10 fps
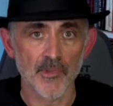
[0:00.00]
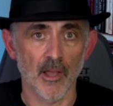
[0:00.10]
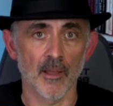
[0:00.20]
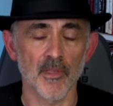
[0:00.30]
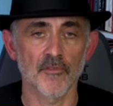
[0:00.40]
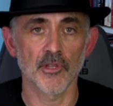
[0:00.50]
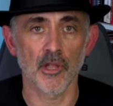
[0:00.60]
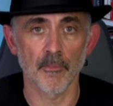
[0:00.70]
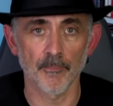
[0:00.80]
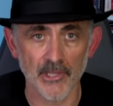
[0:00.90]
Um, if you
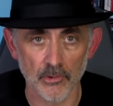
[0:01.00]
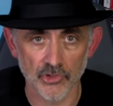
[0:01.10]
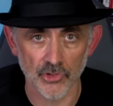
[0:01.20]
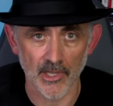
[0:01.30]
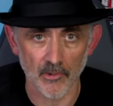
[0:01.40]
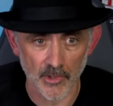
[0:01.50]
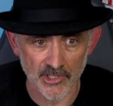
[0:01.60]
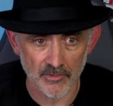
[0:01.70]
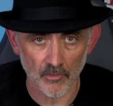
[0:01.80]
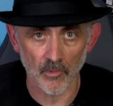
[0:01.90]
know the Biddle trick,
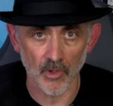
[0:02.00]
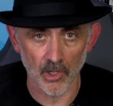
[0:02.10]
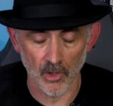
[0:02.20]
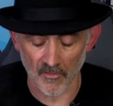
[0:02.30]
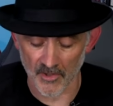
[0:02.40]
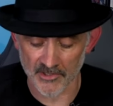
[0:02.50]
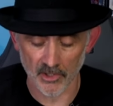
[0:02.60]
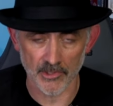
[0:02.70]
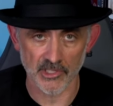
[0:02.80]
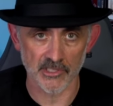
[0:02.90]
which a lot of us
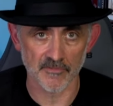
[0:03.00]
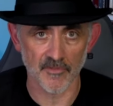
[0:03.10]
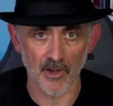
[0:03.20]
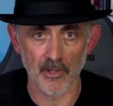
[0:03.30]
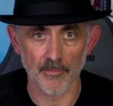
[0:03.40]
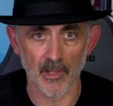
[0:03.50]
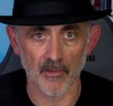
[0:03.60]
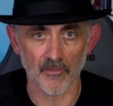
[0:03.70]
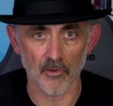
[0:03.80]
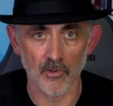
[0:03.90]
do, which is very
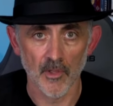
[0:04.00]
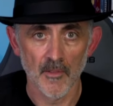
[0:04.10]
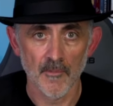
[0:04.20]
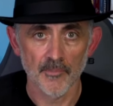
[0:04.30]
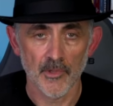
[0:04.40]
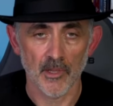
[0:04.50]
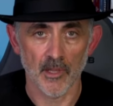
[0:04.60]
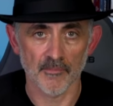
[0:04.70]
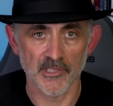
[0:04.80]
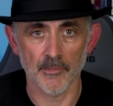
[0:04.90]
powerful,
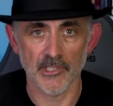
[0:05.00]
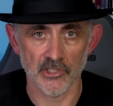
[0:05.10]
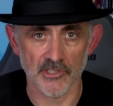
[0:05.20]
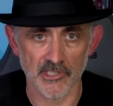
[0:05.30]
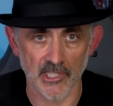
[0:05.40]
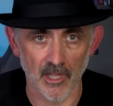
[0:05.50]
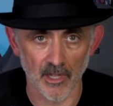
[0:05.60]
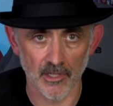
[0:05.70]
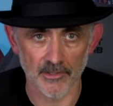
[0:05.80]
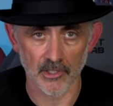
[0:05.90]
um, somebody chooses a
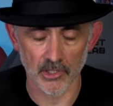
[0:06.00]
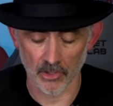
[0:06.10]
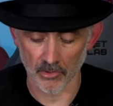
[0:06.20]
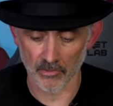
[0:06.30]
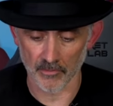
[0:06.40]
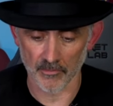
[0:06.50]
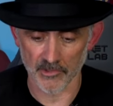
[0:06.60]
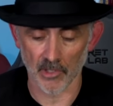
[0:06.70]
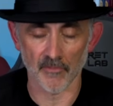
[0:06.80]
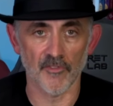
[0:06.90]
card, you
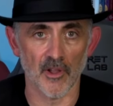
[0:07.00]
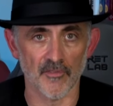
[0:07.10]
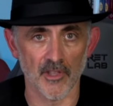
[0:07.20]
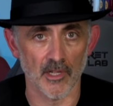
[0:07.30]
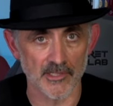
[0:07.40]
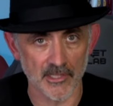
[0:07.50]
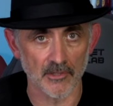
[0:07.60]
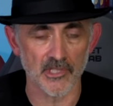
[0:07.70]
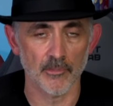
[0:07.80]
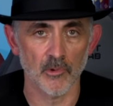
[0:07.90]
show them five cards,
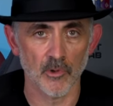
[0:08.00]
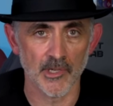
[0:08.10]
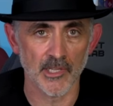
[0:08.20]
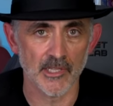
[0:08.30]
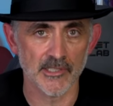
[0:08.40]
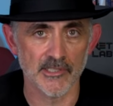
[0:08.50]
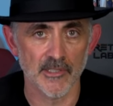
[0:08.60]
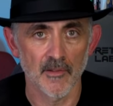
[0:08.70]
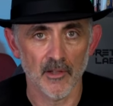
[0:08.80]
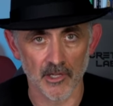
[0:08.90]
don't tell me what one it is,
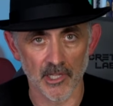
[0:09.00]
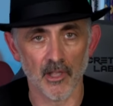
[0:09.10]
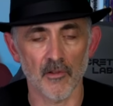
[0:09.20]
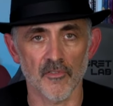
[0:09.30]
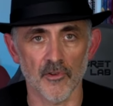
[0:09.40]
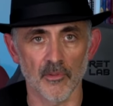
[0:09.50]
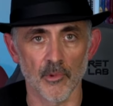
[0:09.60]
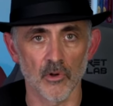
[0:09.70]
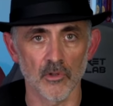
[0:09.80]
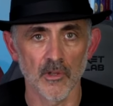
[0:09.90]
I'm going to go through them
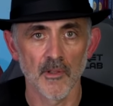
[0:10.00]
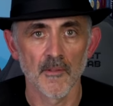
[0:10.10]
all.